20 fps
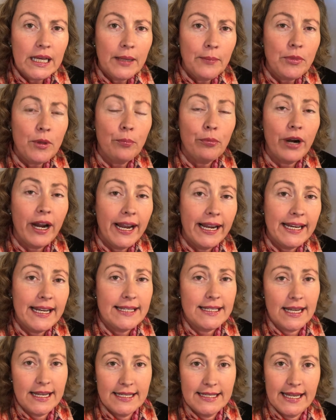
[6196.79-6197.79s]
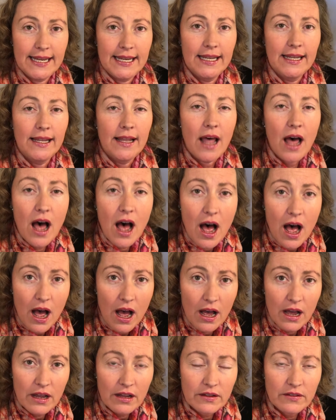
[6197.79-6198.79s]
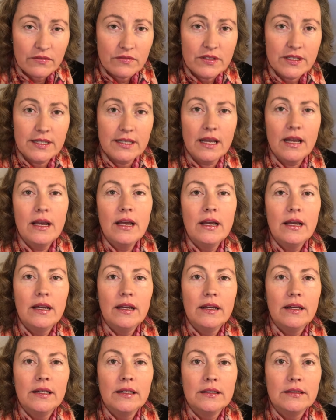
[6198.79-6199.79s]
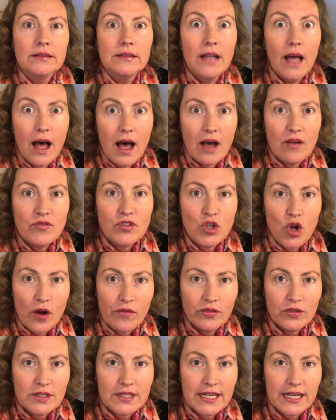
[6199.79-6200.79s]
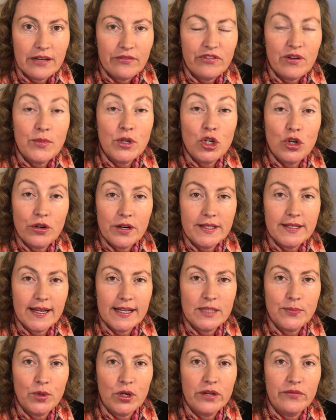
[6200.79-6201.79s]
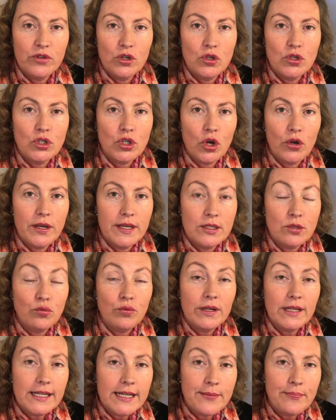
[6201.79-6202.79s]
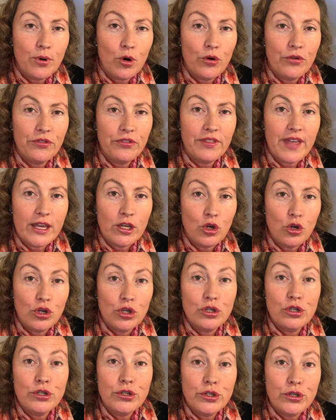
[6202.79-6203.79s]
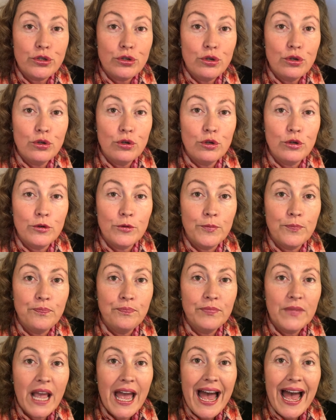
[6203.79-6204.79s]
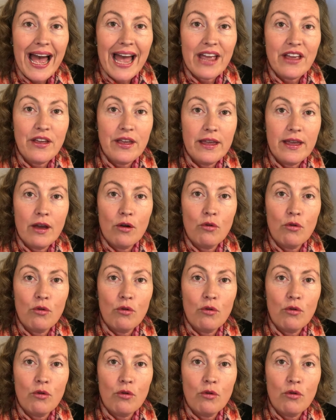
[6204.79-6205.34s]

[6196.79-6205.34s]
The brain, as I said, loves novelty from a neuroscience point of view. So it's really important that you consume a